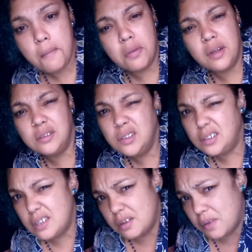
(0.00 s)
But I
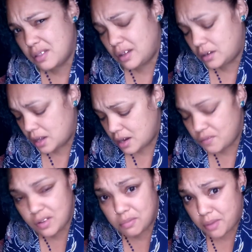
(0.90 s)
always think about that day and
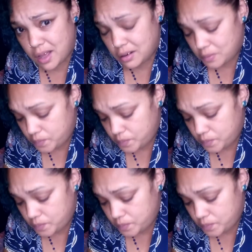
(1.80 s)
I feel bad.